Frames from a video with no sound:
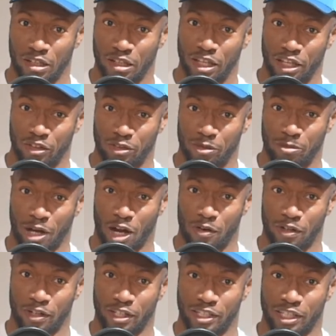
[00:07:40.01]
ALU
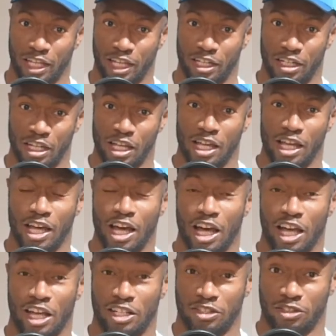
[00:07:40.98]
Power, and that
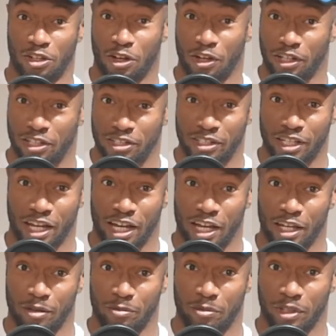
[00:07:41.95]
as long as
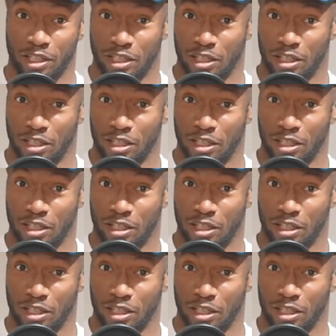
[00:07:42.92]
I'm